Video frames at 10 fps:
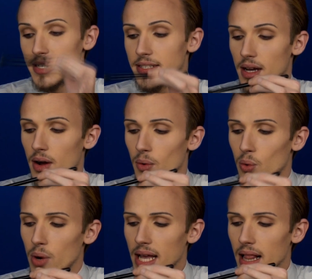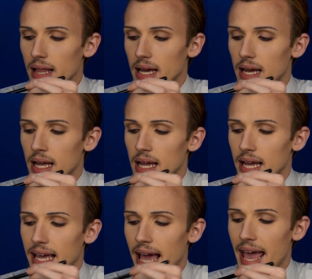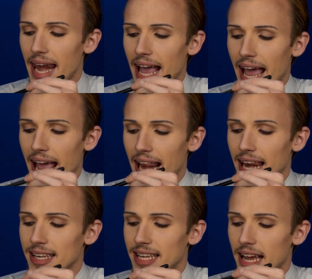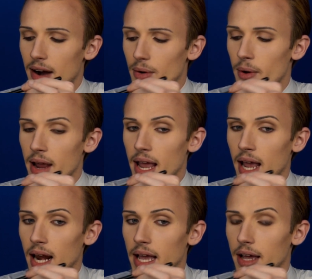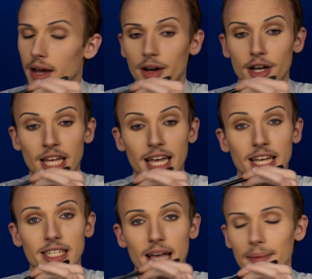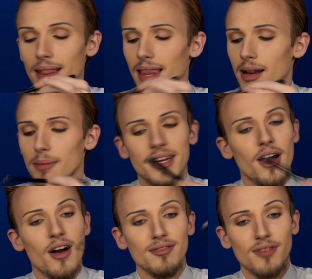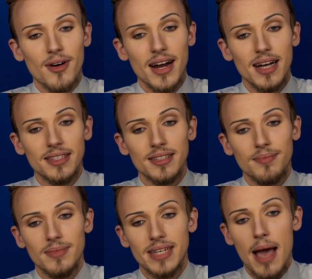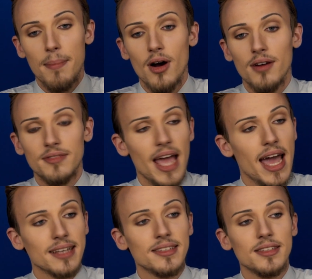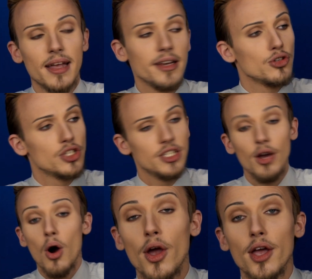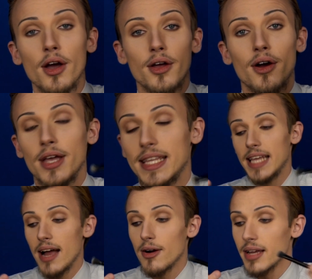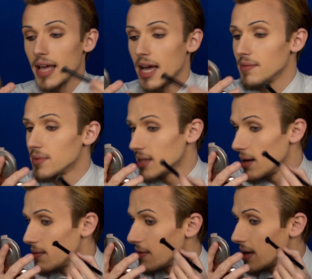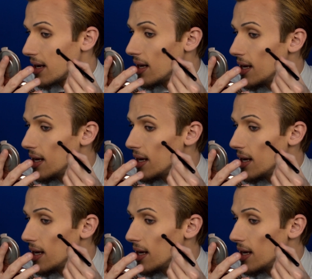So we'll get in there really good. Dab a little bit off for us. Tap off the axis and you see, oi oi oi, there came something.